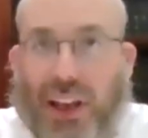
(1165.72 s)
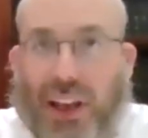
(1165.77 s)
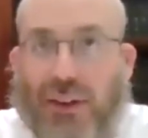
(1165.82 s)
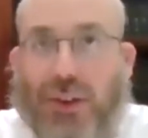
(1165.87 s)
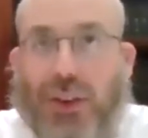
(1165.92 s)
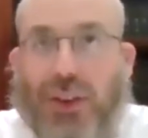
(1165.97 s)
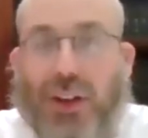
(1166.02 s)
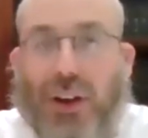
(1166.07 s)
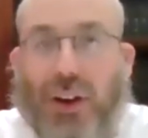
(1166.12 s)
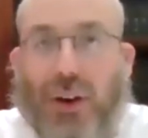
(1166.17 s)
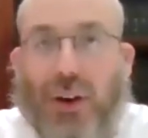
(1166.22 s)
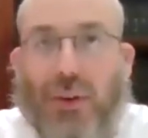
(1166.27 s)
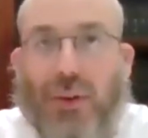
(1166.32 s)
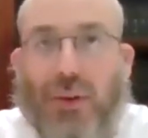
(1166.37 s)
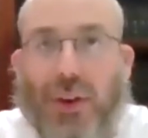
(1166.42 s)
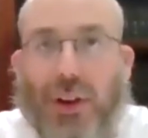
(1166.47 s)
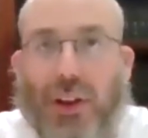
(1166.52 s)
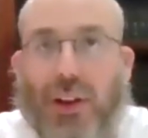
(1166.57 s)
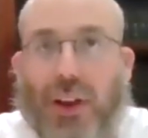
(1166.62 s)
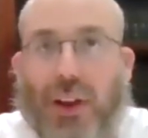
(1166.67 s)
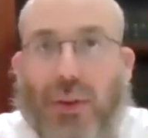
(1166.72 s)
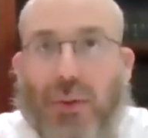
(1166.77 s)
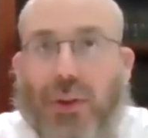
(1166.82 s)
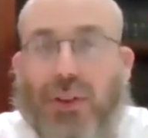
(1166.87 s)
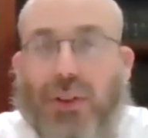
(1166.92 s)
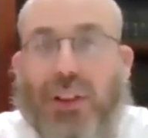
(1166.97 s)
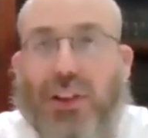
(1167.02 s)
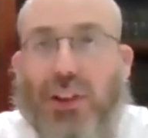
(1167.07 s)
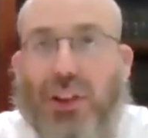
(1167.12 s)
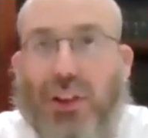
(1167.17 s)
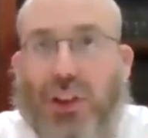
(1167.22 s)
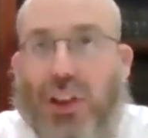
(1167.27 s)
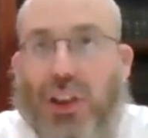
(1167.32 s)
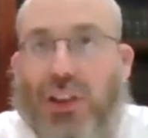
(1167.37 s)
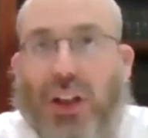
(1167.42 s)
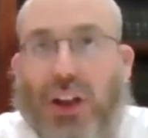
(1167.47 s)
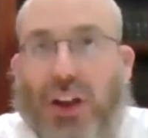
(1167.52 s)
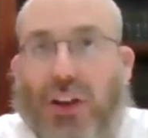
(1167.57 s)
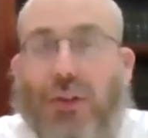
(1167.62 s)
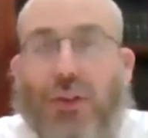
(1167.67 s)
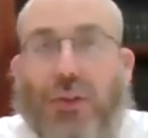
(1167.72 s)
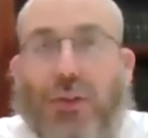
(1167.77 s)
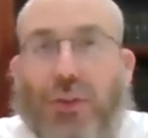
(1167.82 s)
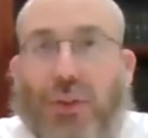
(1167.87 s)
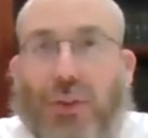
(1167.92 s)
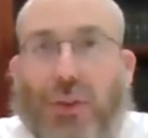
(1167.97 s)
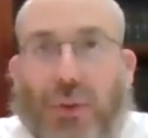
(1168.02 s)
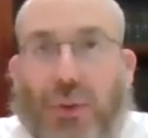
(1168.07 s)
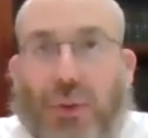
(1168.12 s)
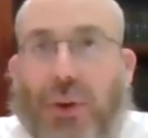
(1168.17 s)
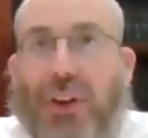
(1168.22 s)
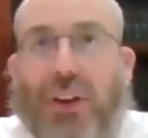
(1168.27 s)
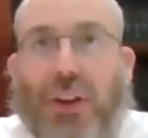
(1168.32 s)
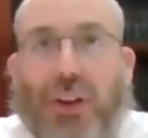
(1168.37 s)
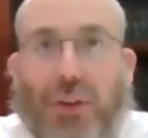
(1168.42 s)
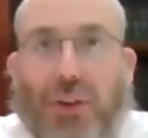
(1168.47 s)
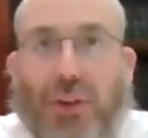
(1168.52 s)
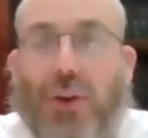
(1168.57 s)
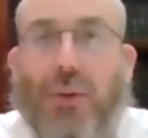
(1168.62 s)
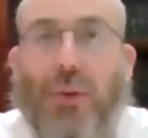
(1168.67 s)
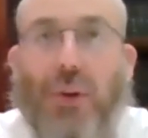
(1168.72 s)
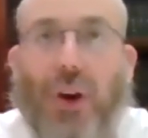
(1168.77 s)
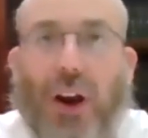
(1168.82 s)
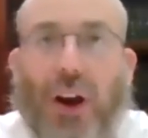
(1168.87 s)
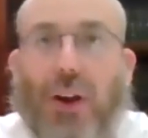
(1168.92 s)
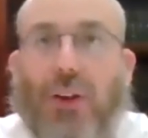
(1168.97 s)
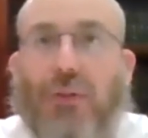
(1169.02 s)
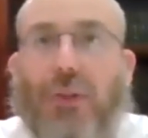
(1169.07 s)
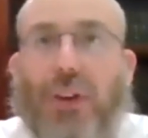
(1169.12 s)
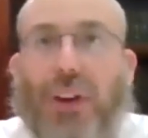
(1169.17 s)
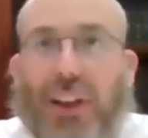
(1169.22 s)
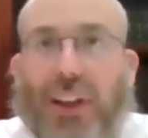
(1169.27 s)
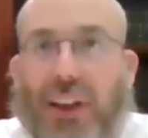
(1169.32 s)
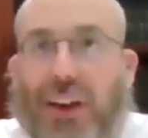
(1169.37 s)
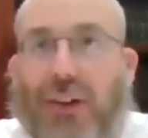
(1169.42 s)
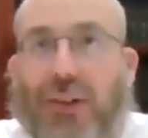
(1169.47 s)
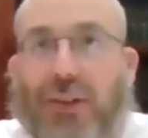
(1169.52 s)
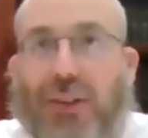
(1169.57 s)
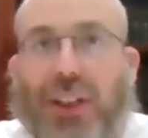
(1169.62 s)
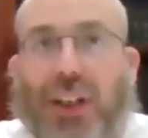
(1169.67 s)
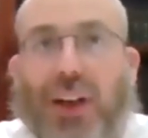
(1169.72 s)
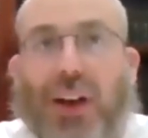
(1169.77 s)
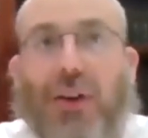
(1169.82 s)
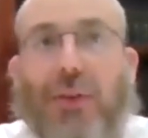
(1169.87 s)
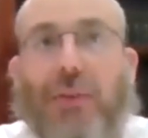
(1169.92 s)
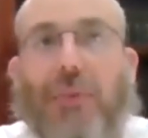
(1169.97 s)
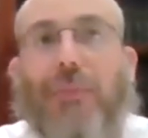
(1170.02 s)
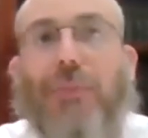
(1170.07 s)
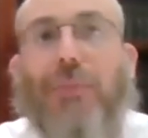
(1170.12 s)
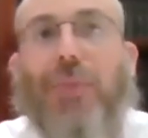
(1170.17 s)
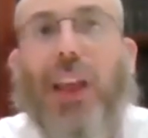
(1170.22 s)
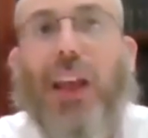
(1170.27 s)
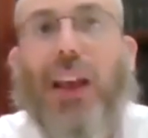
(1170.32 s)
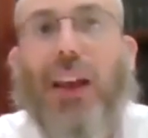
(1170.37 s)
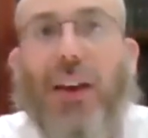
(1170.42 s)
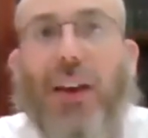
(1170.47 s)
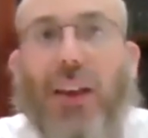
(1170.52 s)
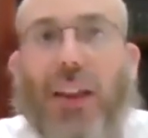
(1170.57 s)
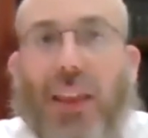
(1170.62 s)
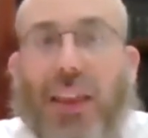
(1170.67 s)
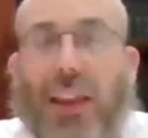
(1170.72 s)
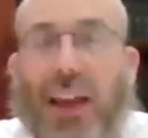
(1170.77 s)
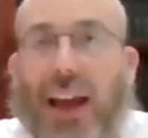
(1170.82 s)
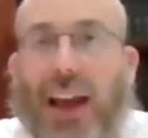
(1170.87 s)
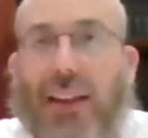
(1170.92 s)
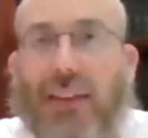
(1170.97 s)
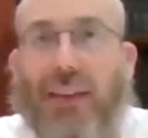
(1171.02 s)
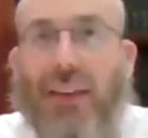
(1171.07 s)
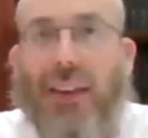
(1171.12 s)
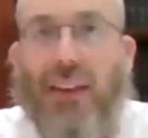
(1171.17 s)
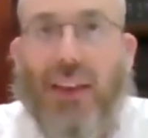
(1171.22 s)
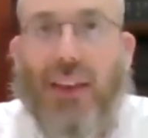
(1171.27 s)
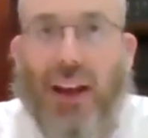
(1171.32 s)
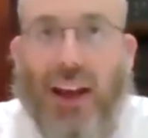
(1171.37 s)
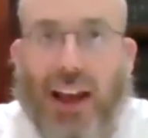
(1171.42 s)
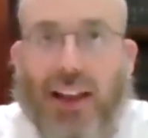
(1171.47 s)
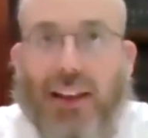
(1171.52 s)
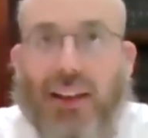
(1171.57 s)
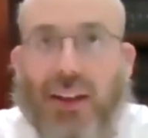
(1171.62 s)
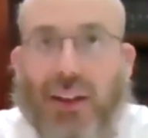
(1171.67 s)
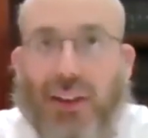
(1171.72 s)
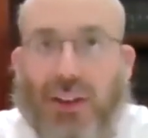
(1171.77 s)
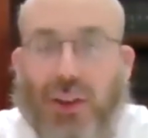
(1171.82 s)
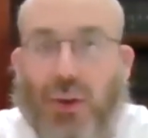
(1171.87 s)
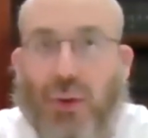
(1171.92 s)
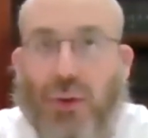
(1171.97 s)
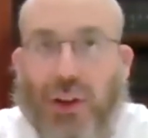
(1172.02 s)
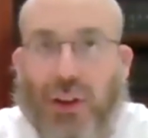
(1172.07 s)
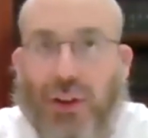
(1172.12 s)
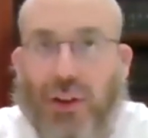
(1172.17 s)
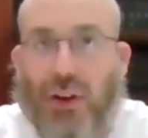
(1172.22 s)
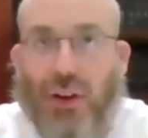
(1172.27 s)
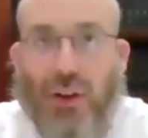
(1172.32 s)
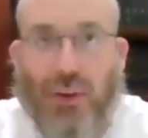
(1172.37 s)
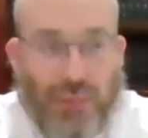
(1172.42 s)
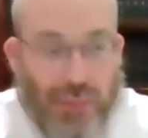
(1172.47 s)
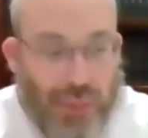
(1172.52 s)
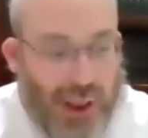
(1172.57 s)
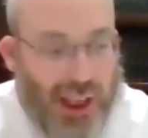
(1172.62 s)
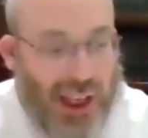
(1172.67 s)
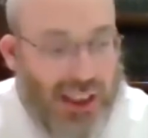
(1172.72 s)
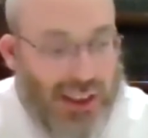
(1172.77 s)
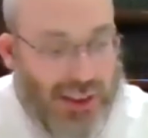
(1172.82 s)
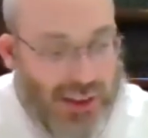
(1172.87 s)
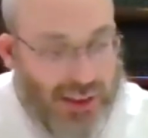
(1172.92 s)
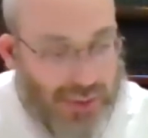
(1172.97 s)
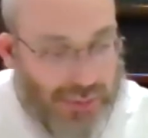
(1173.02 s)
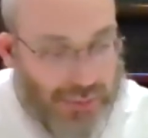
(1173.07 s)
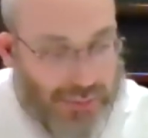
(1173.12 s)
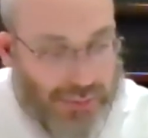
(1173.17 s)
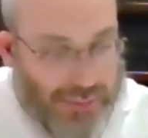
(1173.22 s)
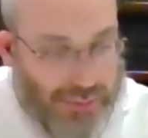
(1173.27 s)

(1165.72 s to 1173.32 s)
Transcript: years ago. In other words, it's just under 2,200 years ago that the Chanukah story took place.